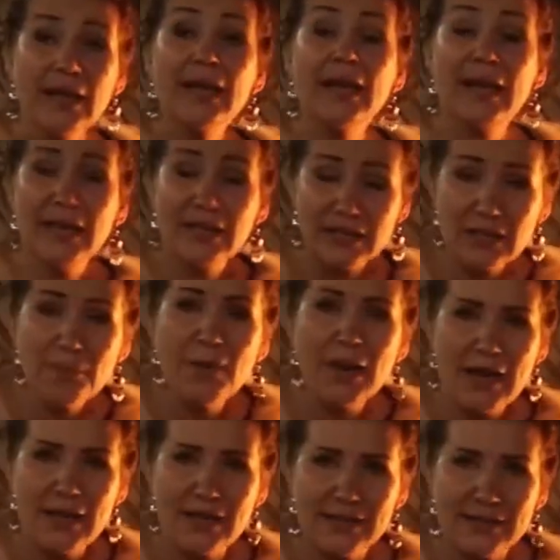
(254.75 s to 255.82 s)
manage in your
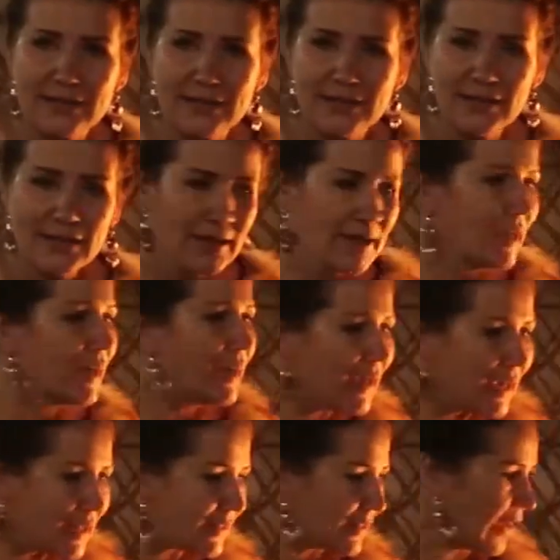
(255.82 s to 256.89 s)
life.
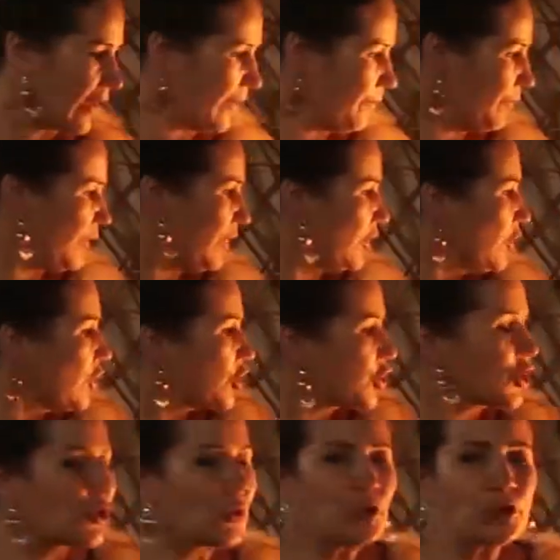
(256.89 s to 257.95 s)
And you
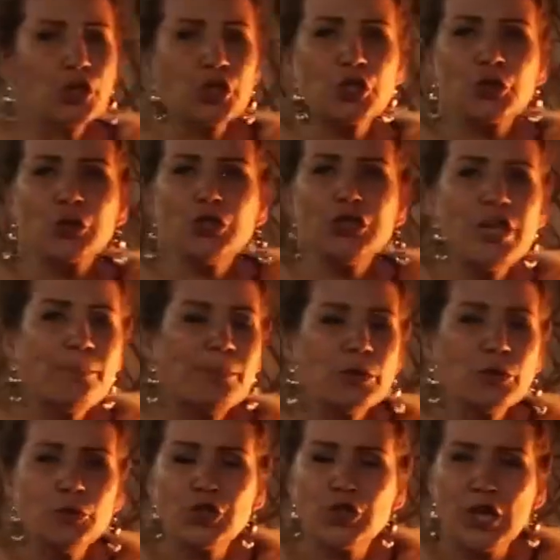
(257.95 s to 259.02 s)
enter this
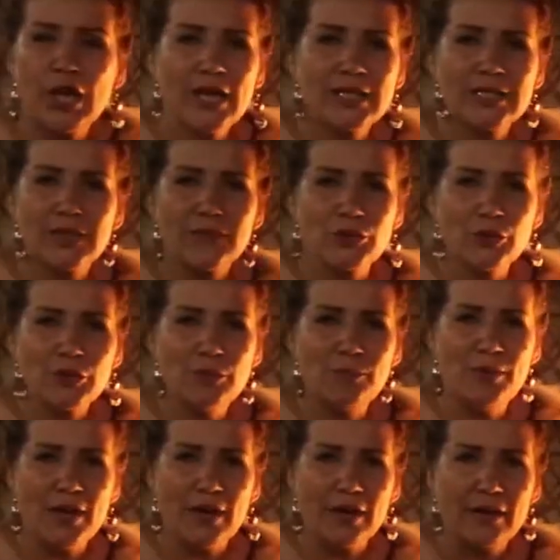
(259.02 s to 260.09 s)
fog and
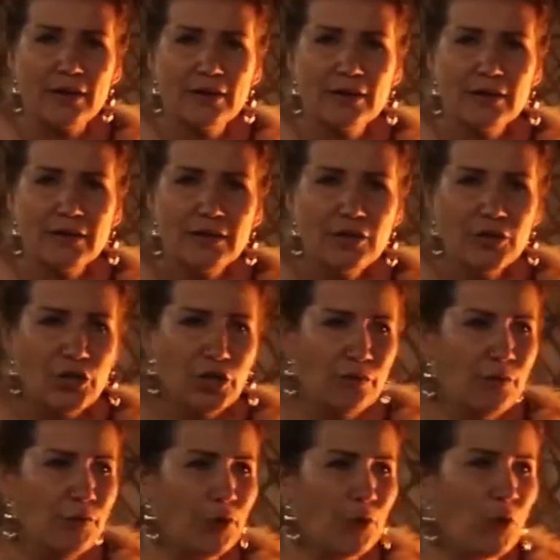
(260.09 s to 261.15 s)
have the
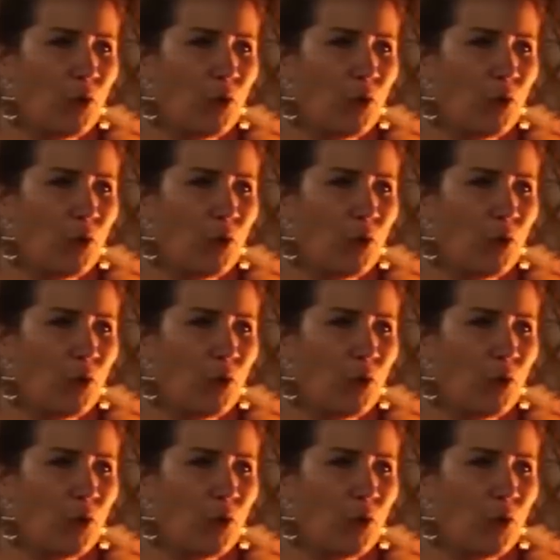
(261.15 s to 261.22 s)
feeling that